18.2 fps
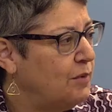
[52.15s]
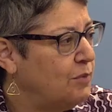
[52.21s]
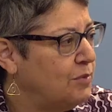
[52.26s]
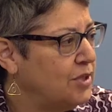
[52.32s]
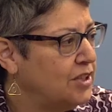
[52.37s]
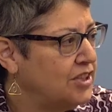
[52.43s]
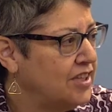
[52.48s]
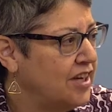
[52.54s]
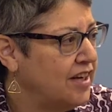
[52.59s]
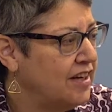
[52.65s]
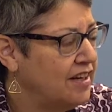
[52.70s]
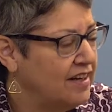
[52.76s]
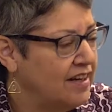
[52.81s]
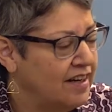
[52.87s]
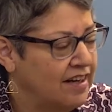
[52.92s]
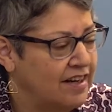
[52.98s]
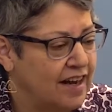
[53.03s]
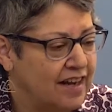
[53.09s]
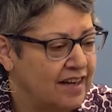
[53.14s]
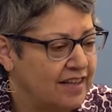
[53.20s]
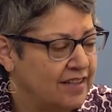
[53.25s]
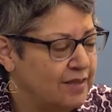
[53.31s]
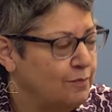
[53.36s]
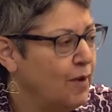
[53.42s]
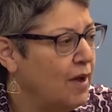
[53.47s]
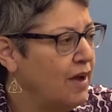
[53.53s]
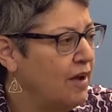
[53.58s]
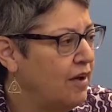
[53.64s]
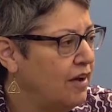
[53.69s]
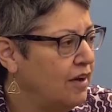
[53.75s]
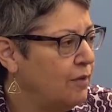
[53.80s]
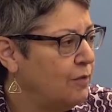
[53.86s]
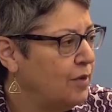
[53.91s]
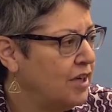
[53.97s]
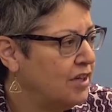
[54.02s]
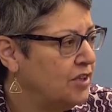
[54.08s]
appreciate it, and it's my
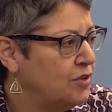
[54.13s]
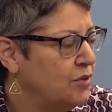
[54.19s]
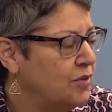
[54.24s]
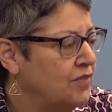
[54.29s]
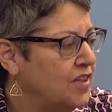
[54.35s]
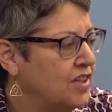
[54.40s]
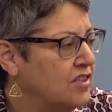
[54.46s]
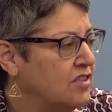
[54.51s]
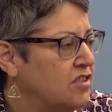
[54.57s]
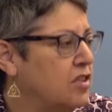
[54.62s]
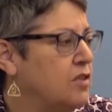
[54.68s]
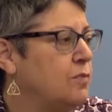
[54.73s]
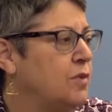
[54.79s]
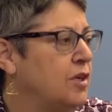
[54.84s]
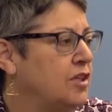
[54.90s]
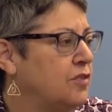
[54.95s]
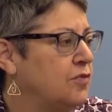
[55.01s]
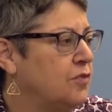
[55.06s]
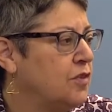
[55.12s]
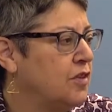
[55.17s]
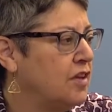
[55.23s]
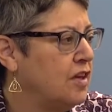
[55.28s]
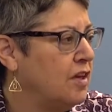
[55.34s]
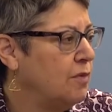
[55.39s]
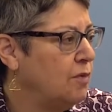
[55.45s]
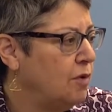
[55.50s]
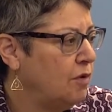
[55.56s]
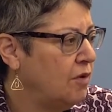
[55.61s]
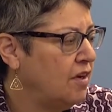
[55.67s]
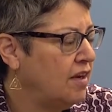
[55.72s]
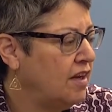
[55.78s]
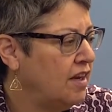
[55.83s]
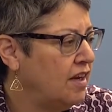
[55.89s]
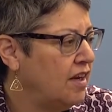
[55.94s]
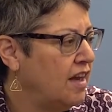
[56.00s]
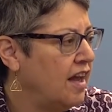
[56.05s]
honor because you have done so much for the
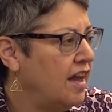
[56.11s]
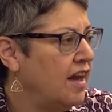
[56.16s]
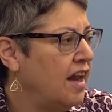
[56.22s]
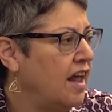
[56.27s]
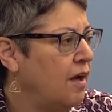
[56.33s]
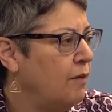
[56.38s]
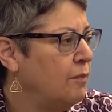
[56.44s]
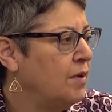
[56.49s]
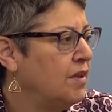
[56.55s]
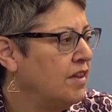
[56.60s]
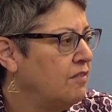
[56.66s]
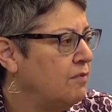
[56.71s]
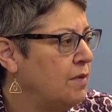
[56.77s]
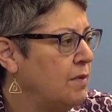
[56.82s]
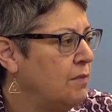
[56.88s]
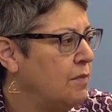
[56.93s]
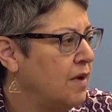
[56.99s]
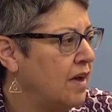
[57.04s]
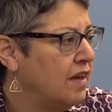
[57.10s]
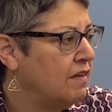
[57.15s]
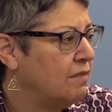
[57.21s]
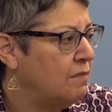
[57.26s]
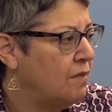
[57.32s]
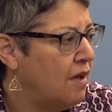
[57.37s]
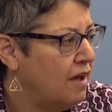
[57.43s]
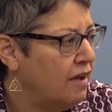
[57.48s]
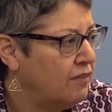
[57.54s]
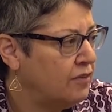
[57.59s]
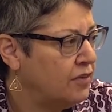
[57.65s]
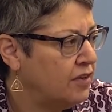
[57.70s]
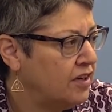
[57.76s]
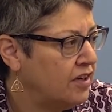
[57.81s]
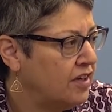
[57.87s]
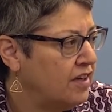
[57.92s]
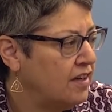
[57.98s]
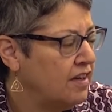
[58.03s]
community and helping lift people out of
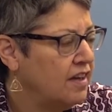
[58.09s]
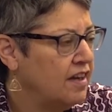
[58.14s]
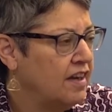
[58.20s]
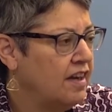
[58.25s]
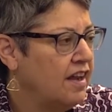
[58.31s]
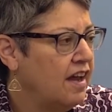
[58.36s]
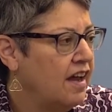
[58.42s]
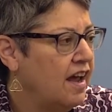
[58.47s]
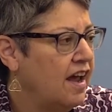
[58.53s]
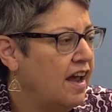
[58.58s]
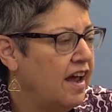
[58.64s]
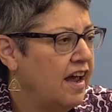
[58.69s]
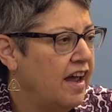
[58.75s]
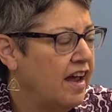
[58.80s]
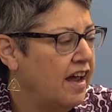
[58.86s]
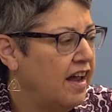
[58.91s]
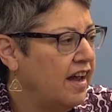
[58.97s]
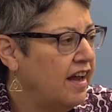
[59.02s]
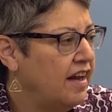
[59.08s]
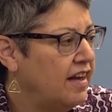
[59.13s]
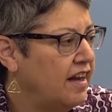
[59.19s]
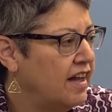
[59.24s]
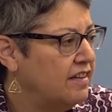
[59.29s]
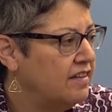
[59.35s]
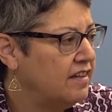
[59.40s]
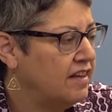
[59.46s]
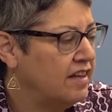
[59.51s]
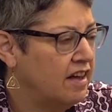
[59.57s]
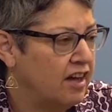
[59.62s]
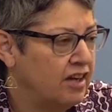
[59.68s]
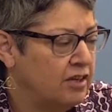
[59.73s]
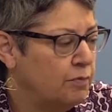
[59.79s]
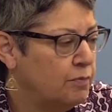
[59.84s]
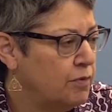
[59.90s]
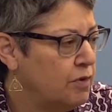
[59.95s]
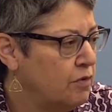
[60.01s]
poverty and as an
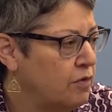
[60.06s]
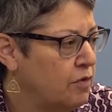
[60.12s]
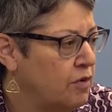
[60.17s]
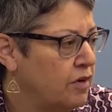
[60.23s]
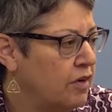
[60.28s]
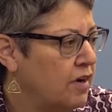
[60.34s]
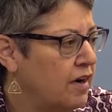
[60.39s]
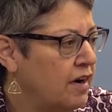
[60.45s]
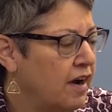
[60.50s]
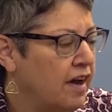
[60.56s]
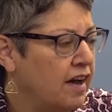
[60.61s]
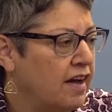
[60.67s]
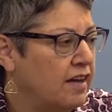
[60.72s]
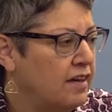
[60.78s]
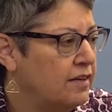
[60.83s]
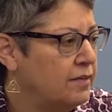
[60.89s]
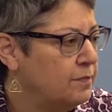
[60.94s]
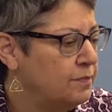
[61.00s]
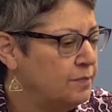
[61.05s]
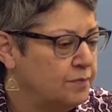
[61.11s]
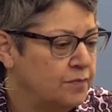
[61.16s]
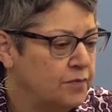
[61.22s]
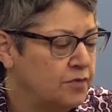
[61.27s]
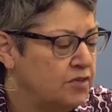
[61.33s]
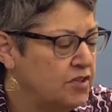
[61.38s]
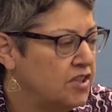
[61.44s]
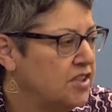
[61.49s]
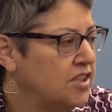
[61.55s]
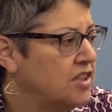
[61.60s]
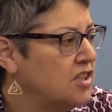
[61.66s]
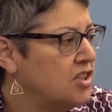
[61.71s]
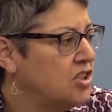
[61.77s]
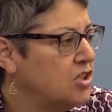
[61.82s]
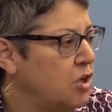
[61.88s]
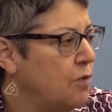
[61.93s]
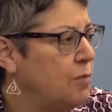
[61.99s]
entrepreneur. Um, you've just done
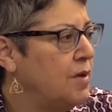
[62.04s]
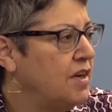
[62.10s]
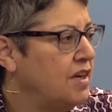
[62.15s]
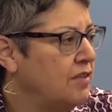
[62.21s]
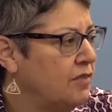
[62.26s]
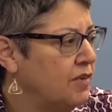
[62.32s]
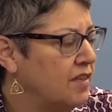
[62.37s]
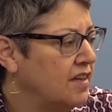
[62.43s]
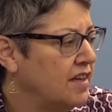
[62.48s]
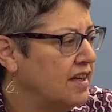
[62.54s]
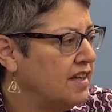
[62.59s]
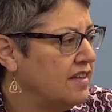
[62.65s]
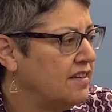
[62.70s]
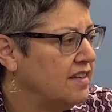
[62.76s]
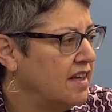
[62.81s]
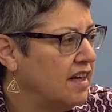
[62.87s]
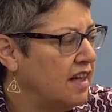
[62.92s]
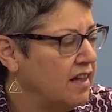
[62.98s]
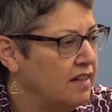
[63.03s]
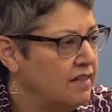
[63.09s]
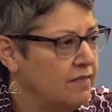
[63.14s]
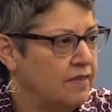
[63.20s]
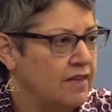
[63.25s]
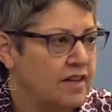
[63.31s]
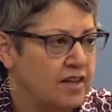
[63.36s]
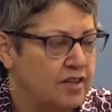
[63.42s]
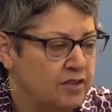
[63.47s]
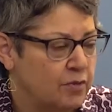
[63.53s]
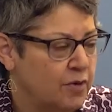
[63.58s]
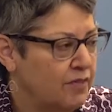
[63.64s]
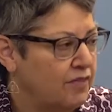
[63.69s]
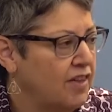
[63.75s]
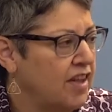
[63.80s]
so many different things, and i so we have